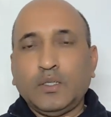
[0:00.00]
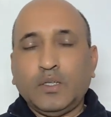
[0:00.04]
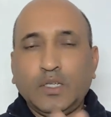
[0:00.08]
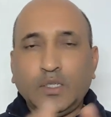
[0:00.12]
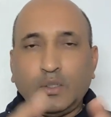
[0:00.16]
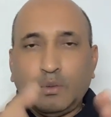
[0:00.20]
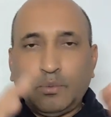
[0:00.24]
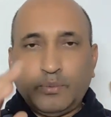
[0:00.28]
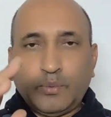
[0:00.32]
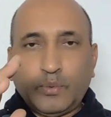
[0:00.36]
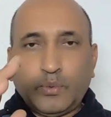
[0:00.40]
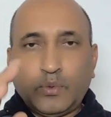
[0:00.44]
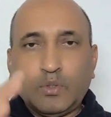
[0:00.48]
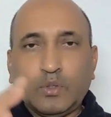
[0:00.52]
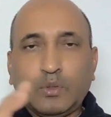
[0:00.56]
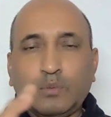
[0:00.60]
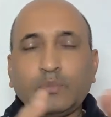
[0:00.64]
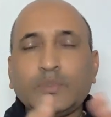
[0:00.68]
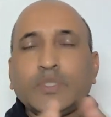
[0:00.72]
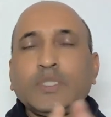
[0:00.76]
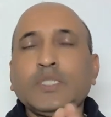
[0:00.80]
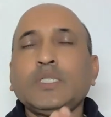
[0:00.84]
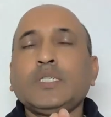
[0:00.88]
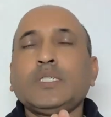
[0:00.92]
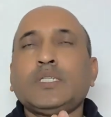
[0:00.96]
and
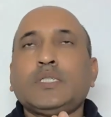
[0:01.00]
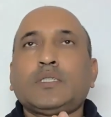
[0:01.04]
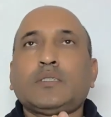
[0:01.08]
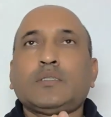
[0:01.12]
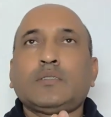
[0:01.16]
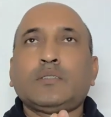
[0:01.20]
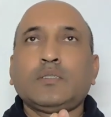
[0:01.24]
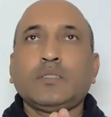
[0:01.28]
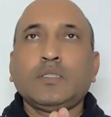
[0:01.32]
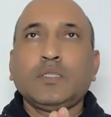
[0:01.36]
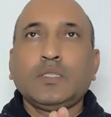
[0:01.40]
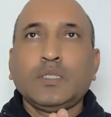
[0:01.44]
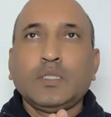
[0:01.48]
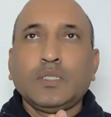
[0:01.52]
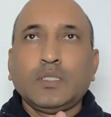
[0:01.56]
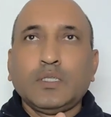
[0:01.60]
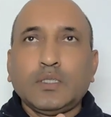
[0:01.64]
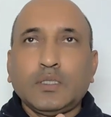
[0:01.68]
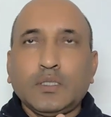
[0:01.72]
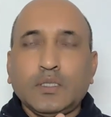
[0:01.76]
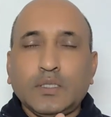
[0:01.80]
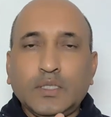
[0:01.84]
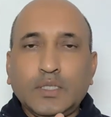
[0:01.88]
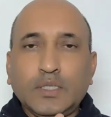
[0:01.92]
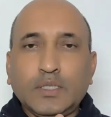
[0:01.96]
from there
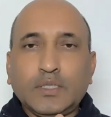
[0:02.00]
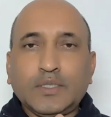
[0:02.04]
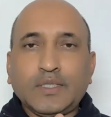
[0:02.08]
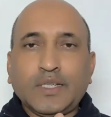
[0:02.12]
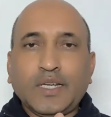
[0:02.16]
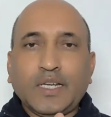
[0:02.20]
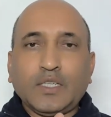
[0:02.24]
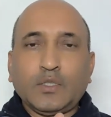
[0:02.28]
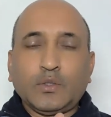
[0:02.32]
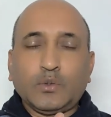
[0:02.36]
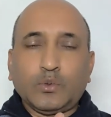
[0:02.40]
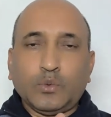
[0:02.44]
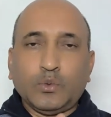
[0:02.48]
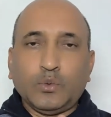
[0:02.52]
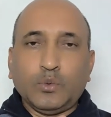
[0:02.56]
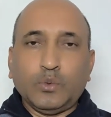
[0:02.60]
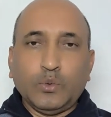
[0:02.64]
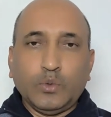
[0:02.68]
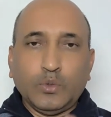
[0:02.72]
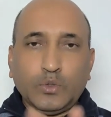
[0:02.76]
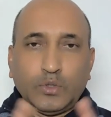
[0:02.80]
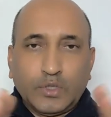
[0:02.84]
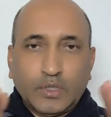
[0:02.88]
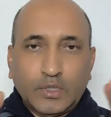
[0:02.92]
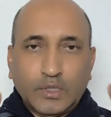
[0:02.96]
they try
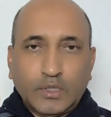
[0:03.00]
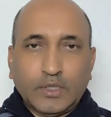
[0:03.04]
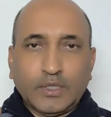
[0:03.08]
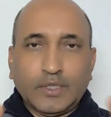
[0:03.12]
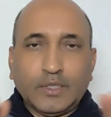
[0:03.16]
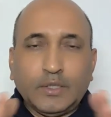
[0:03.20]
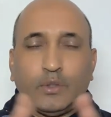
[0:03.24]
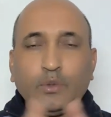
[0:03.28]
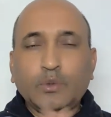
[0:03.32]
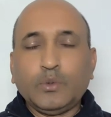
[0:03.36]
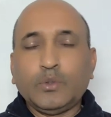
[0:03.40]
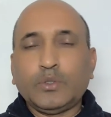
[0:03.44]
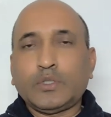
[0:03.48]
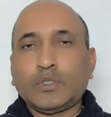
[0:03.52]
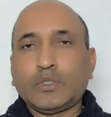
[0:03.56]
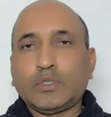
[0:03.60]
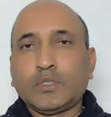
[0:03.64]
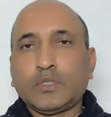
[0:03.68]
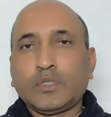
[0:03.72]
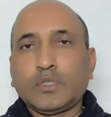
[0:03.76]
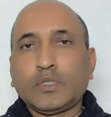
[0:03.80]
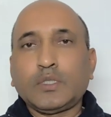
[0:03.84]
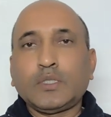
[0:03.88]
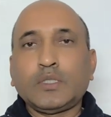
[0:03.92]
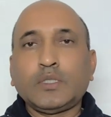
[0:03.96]
to
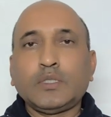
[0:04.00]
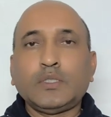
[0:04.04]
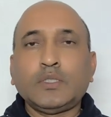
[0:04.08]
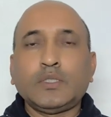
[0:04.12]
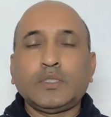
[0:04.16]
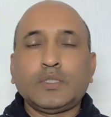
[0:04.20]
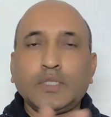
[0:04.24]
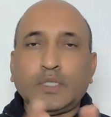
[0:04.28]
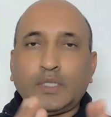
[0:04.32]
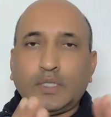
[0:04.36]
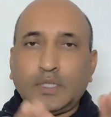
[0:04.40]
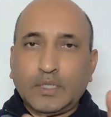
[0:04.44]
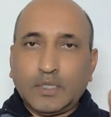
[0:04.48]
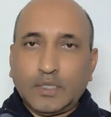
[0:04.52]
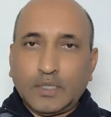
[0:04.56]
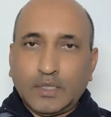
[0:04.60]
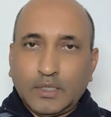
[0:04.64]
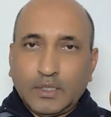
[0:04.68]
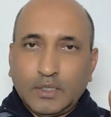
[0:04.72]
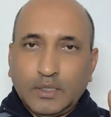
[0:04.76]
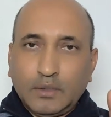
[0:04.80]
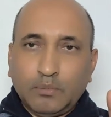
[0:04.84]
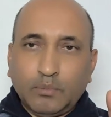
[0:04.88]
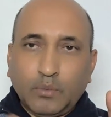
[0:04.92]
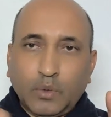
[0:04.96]
deduce is there
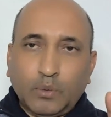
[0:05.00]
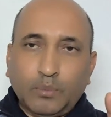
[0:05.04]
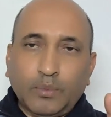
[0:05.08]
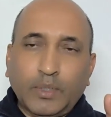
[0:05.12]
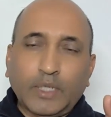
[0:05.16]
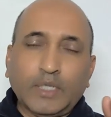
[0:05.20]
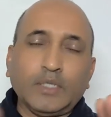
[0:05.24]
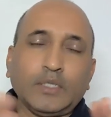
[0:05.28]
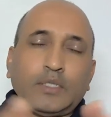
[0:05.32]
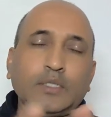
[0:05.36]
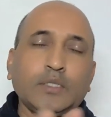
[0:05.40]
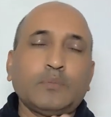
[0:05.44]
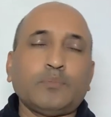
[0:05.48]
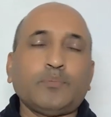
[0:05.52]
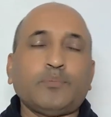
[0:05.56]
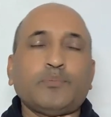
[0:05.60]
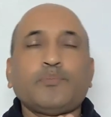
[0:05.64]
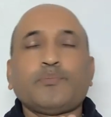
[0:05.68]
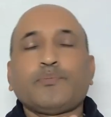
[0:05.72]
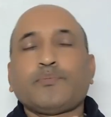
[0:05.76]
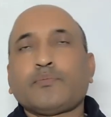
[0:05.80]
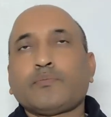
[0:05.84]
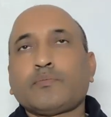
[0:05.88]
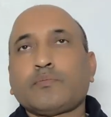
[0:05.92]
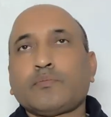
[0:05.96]
any
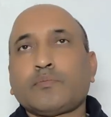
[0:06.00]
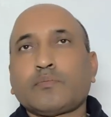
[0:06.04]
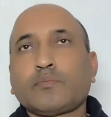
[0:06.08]
momentum.